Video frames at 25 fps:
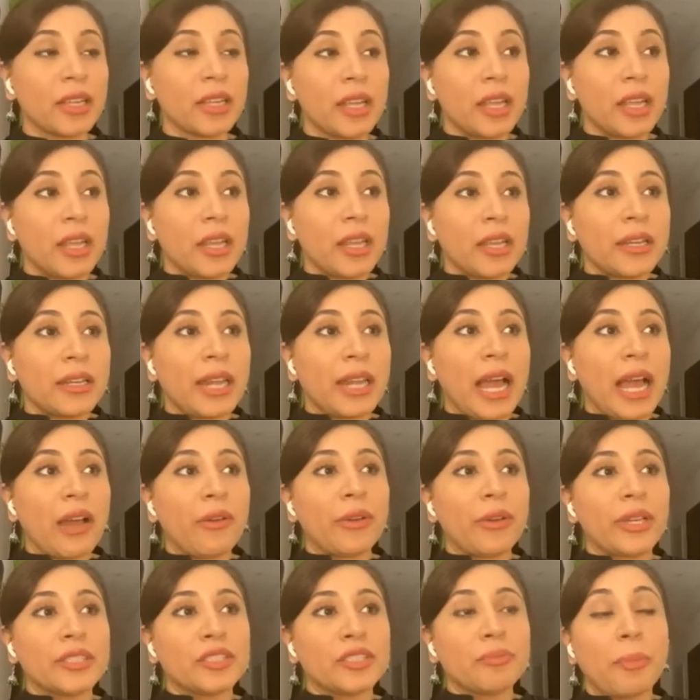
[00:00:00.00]
Now, in
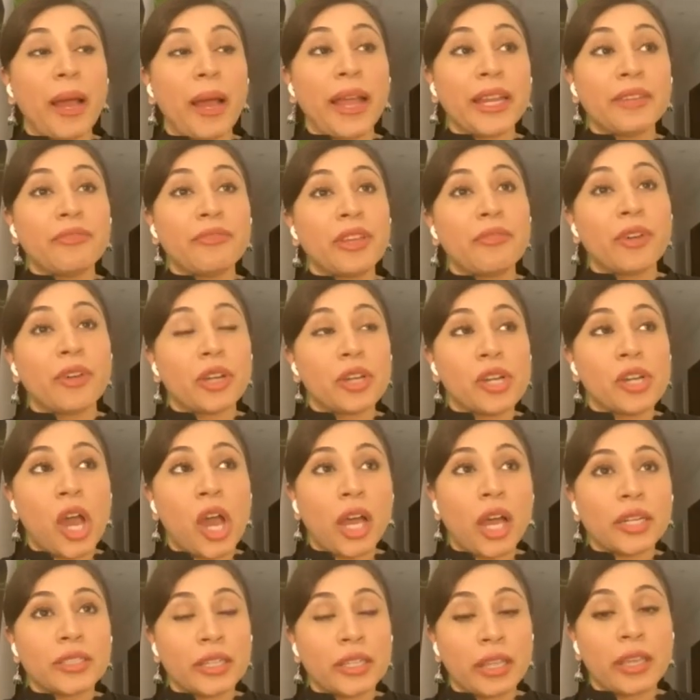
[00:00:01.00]
spite we were not
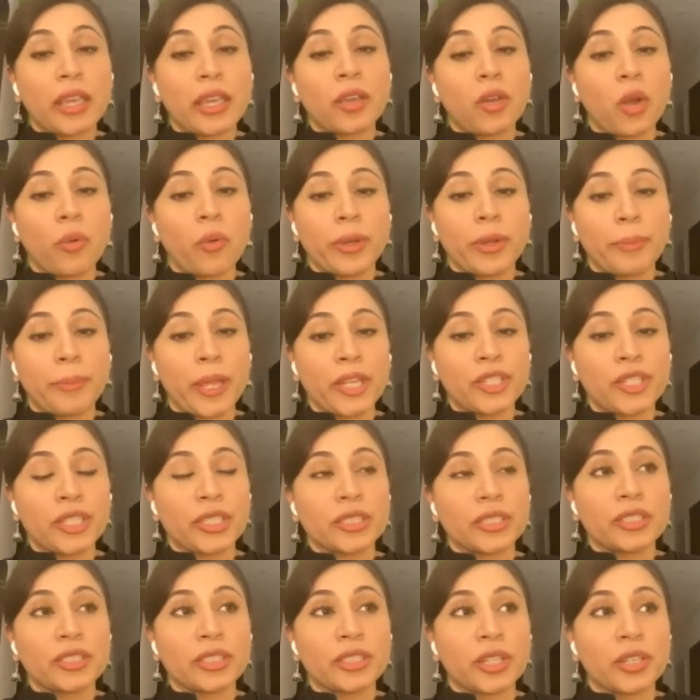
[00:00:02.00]
taking COVID patients,
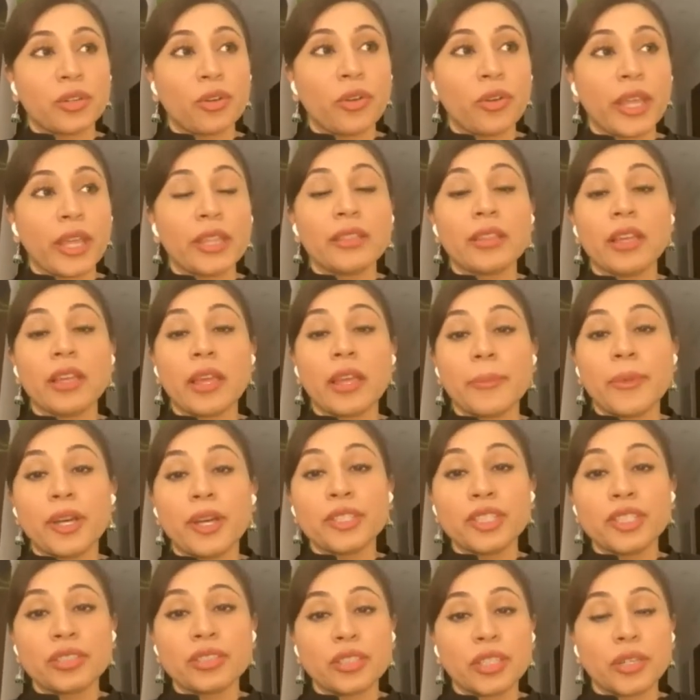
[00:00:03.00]
in the
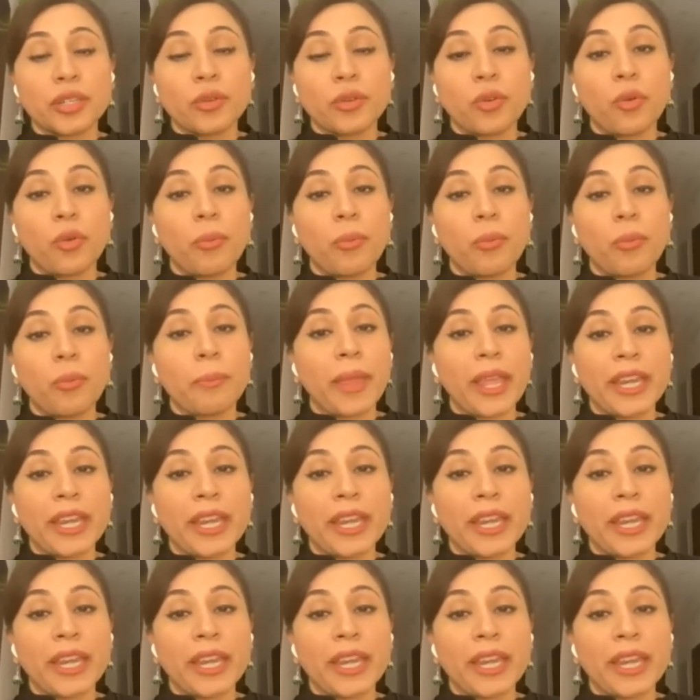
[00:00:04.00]
emergency room,
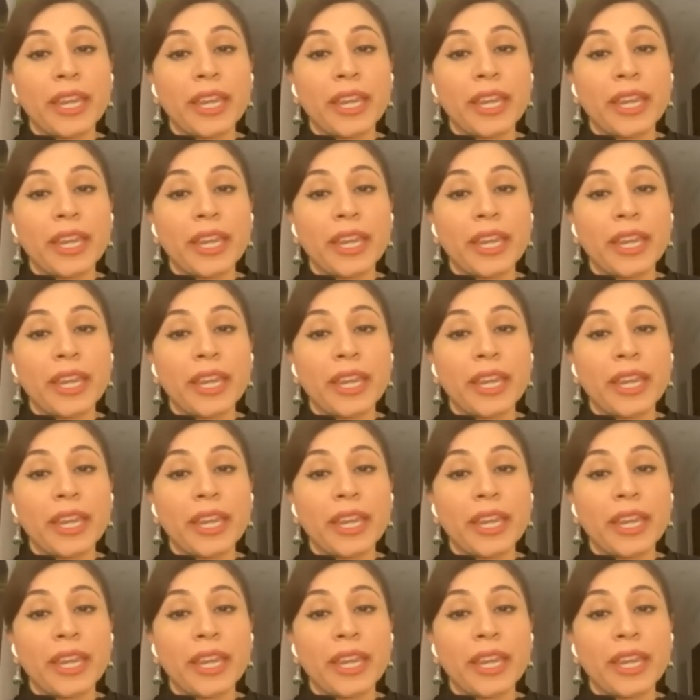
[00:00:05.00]
many